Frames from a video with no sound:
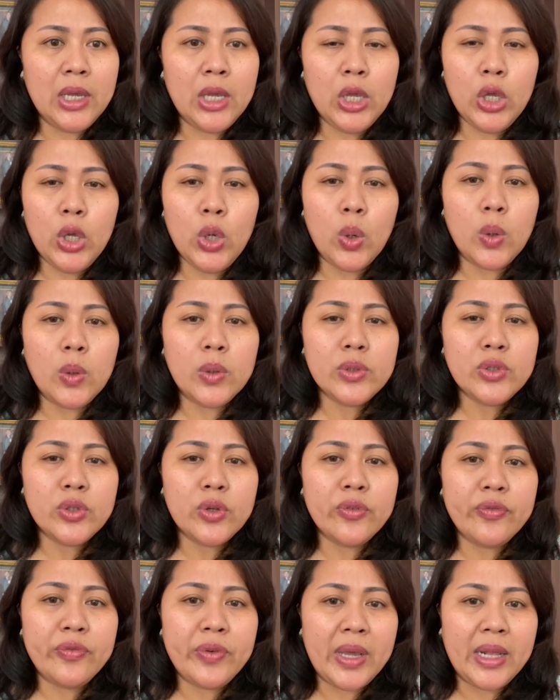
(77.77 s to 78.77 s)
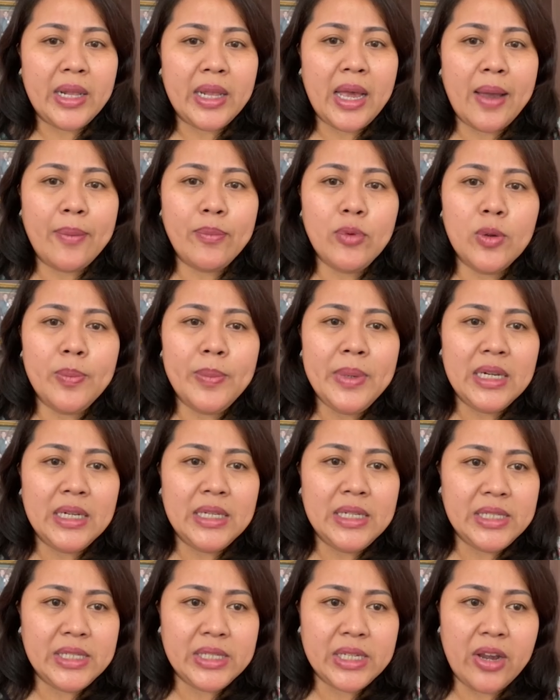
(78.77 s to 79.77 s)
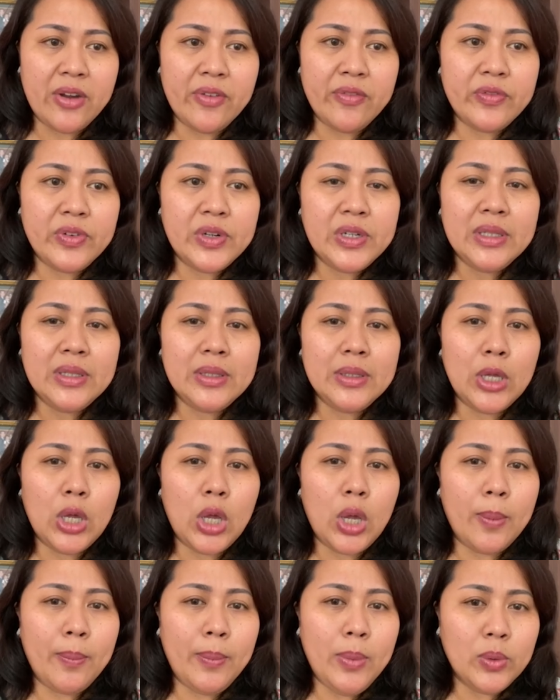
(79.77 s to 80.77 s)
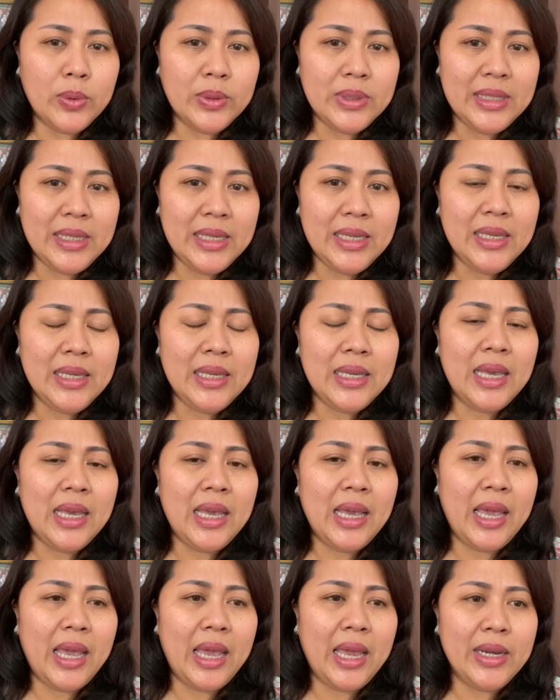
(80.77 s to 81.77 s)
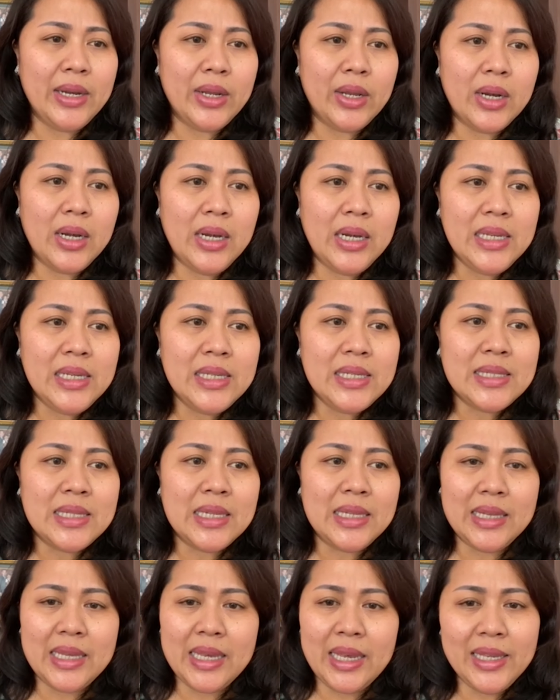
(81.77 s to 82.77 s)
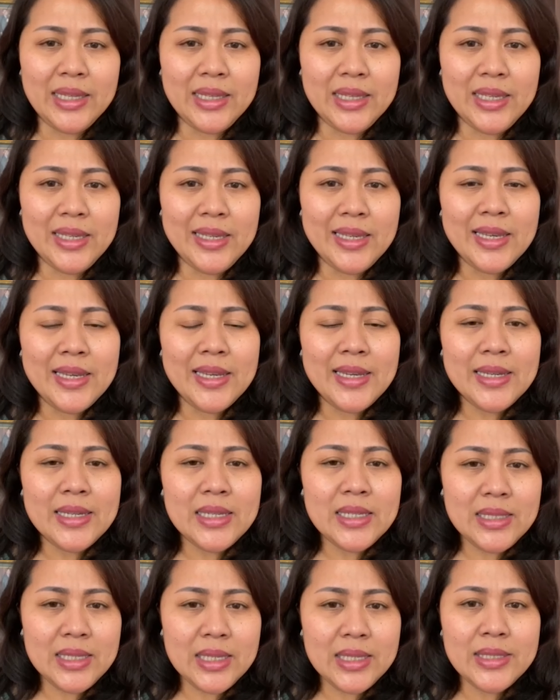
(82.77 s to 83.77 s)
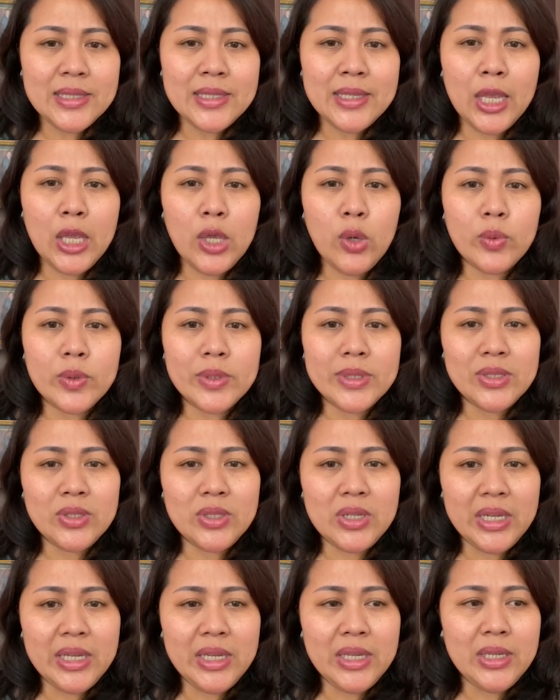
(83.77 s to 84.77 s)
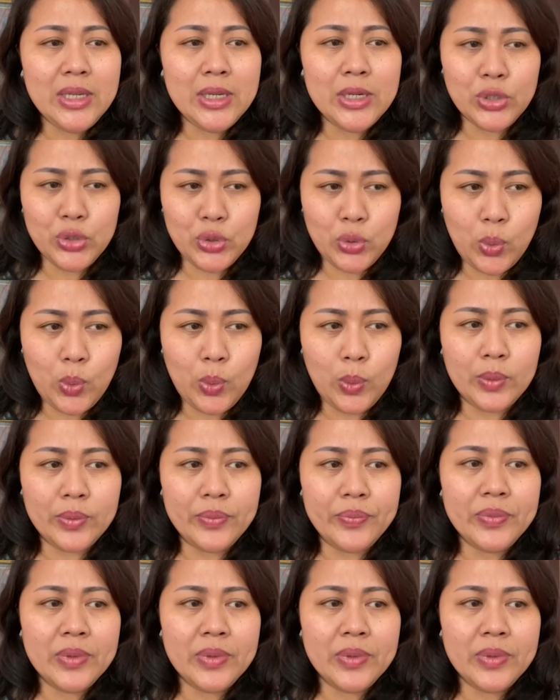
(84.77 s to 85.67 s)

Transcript: He also felt abdominal discomfort, bloating, and early satiety since he was 3 years old.